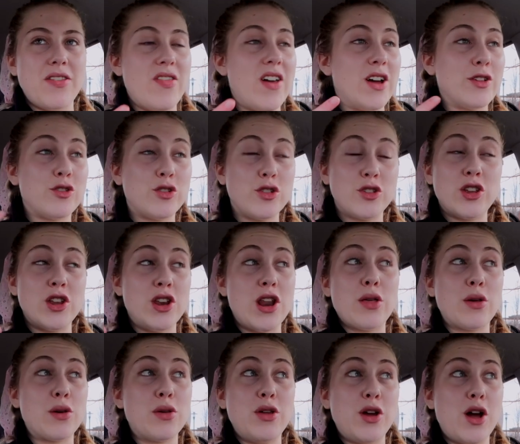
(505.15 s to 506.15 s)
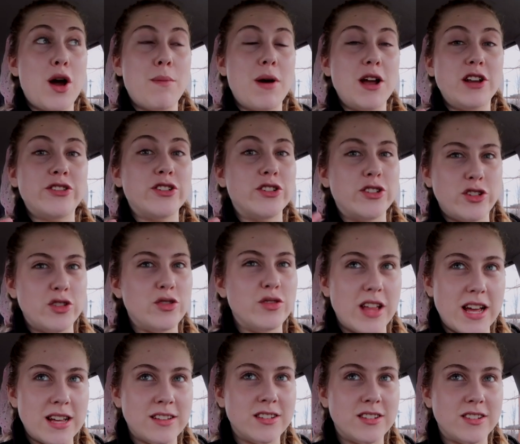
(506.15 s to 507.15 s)
then that's just another thing on my to-do
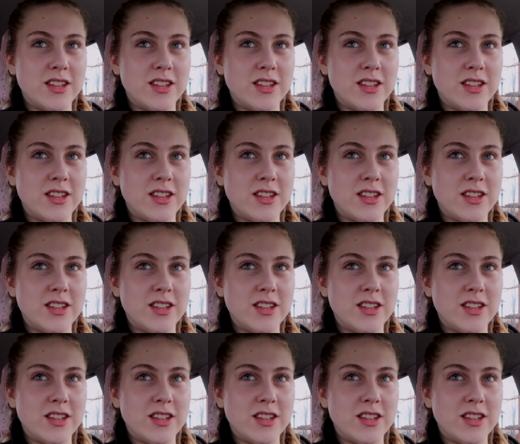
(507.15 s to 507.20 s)
list.